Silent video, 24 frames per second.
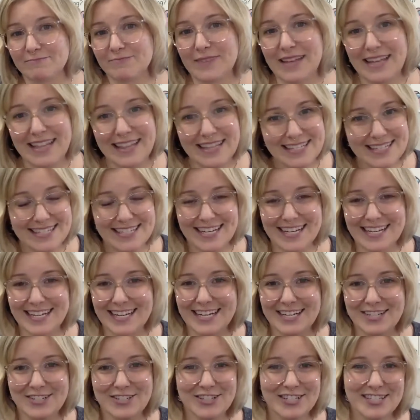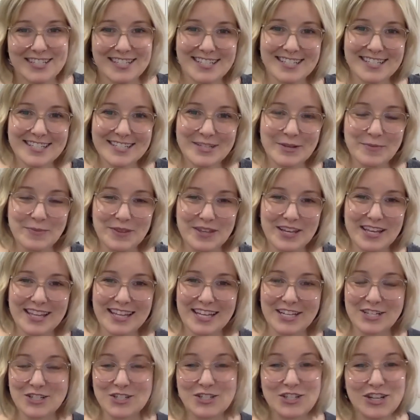In this day and age, this isn't something
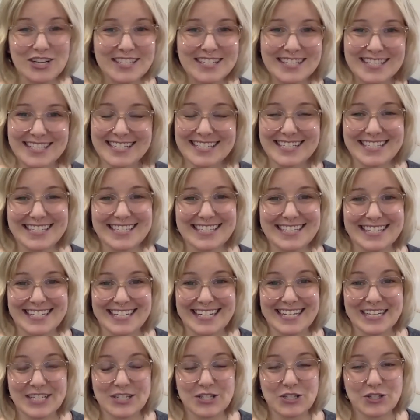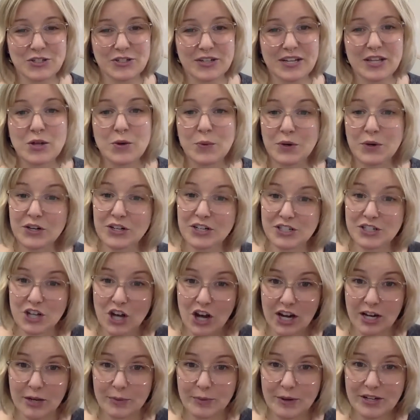that just exists in history, though we're going to
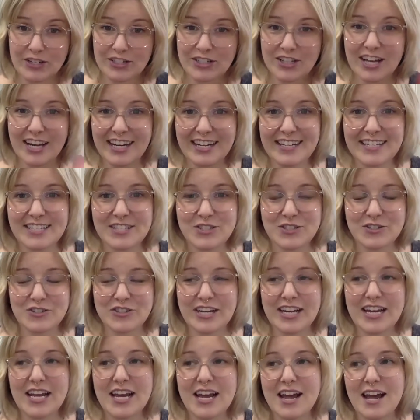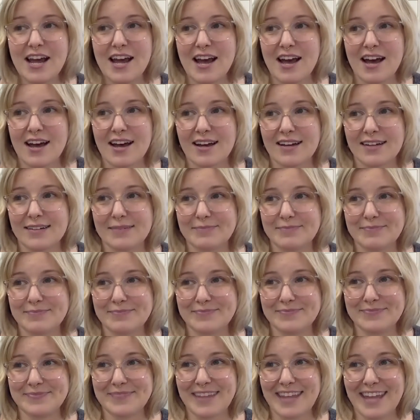talk about a lot of history.
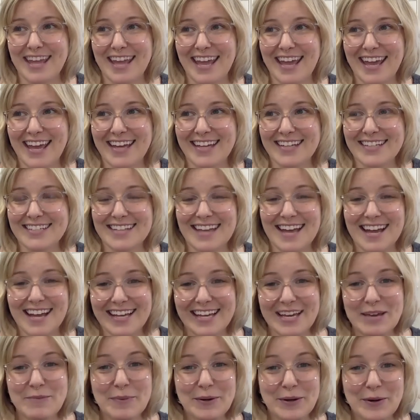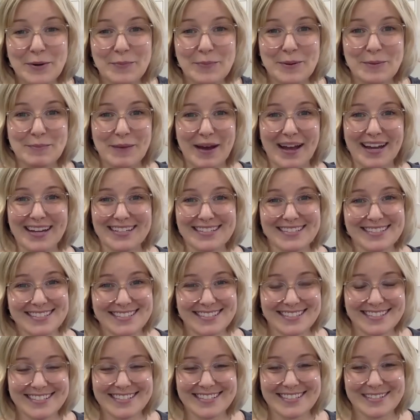Um, and uh, keep an open mind.
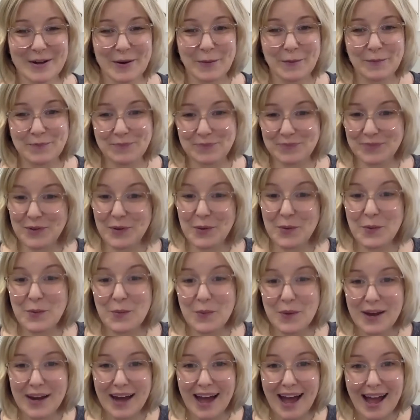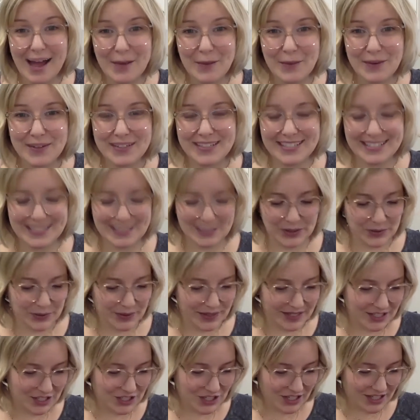So, what I want to do
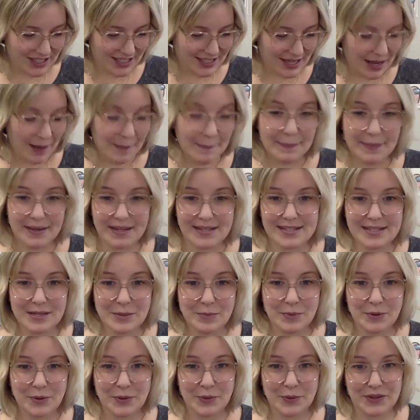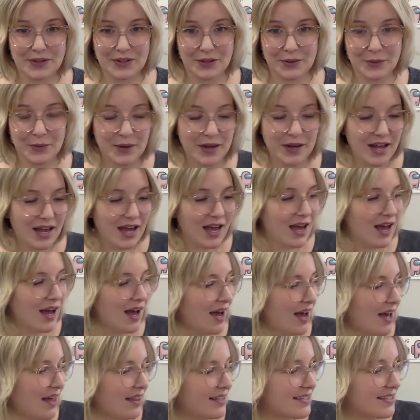is share this amazing book with you.
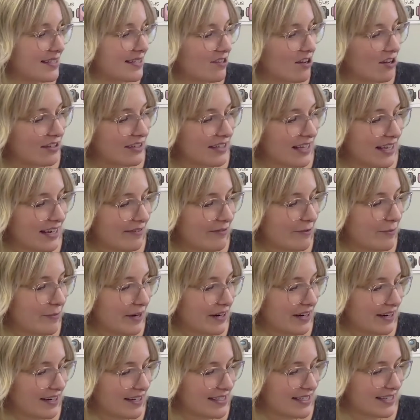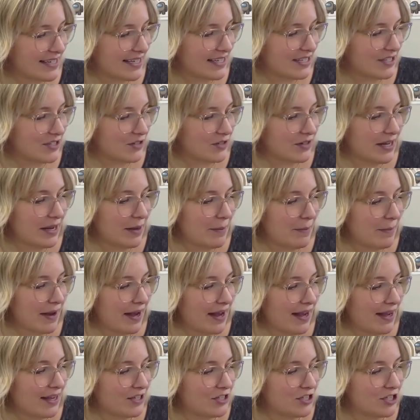Uh, this is called Native Americans in History
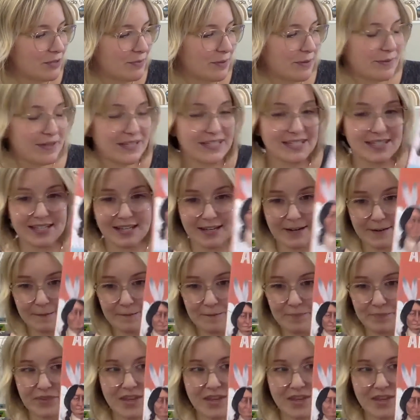by Jimmy Beason.